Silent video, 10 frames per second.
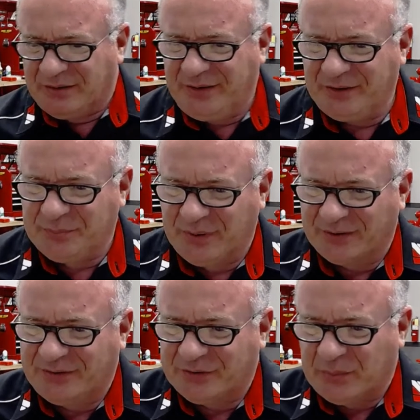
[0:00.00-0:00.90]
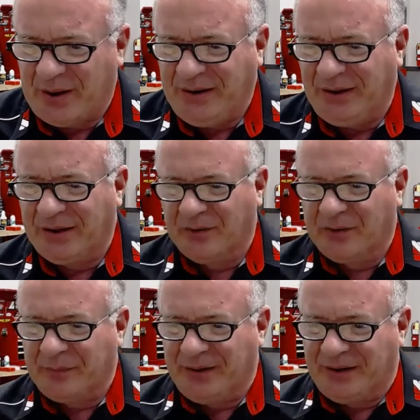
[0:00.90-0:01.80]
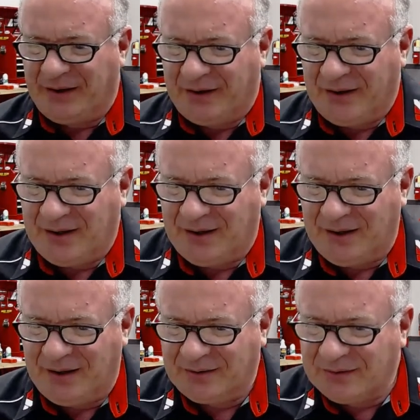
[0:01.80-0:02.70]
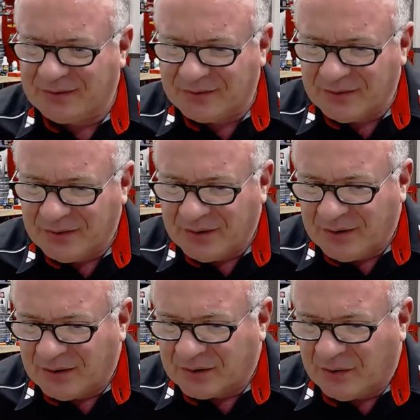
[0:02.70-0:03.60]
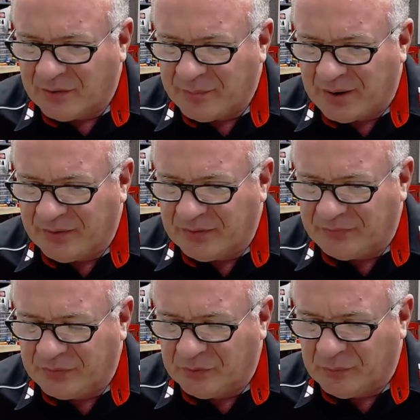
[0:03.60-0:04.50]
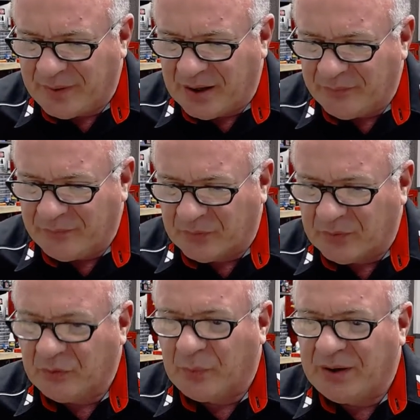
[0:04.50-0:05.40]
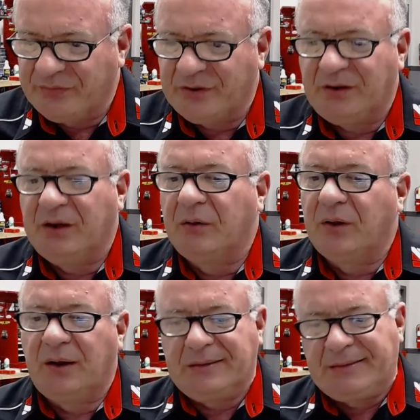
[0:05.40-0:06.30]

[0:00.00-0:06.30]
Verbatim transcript: Dennis Brooks, it's raining here in Maine. I called about the fuel map for the YFZ no luck.